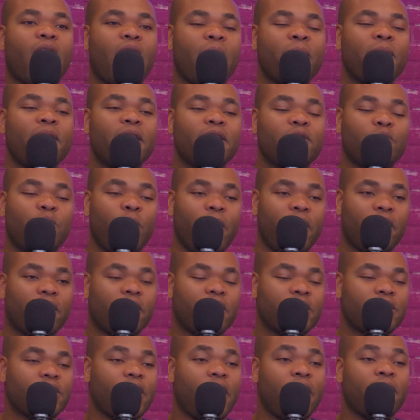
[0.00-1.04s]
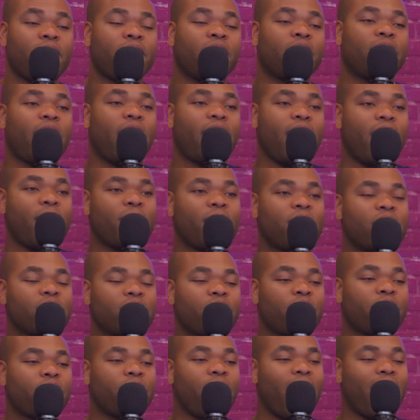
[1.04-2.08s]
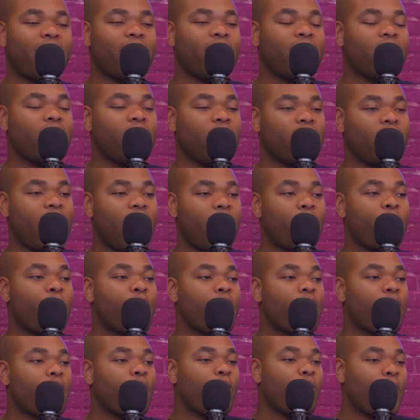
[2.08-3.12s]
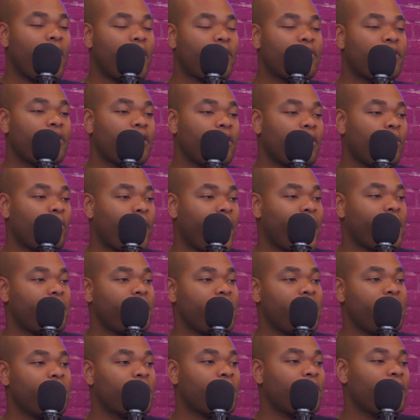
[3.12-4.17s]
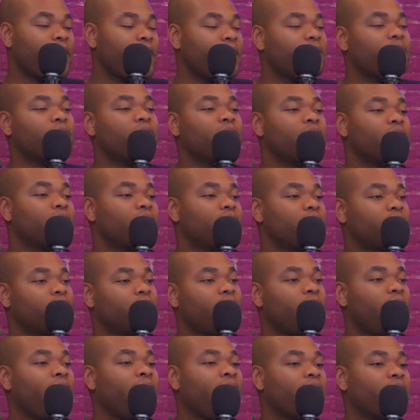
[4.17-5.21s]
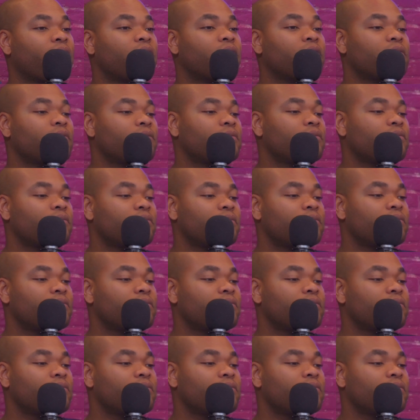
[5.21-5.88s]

I mean, it's weird because the dynamic is they're finding a lot more wealthier white people in